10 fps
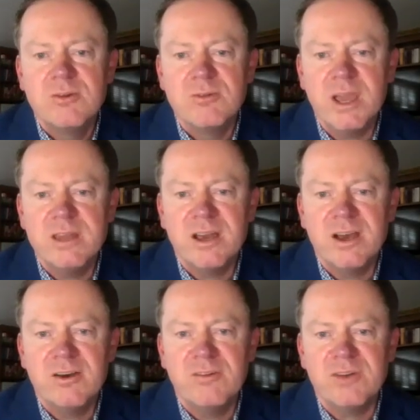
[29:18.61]
right,
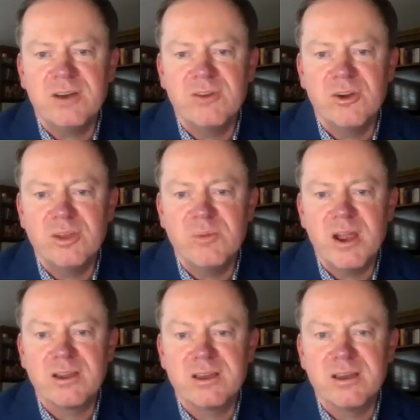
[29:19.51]
of early
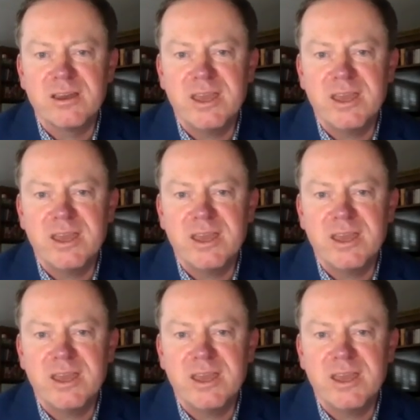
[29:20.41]
America,